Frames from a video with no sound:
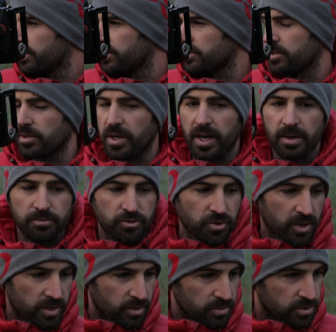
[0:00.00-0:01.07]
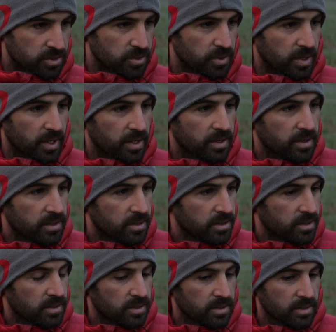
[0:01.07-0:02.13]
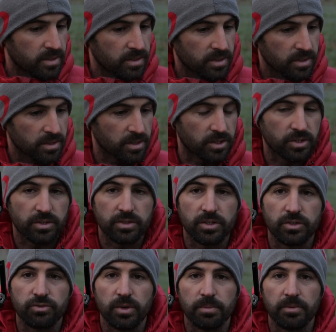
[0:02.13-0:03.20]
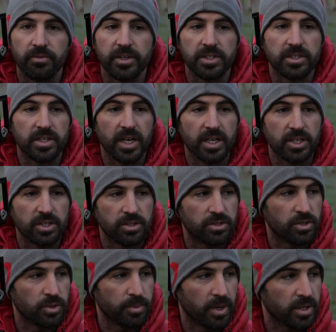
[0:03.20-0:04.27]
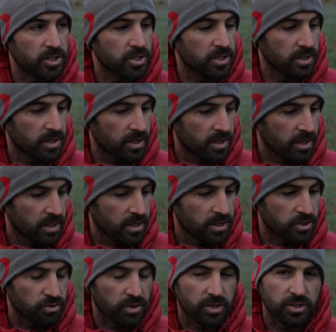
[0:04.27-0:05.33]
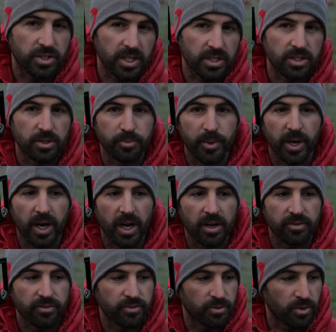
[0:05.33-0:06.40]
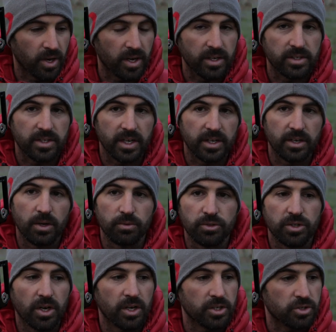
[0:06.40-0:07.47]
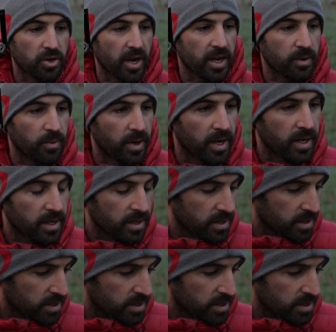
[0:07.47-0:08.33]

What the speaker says: So yeah, I'm trying not to disrupt the vegetation too much. I'm trying to stick to the path, or like I said, an old tire track where...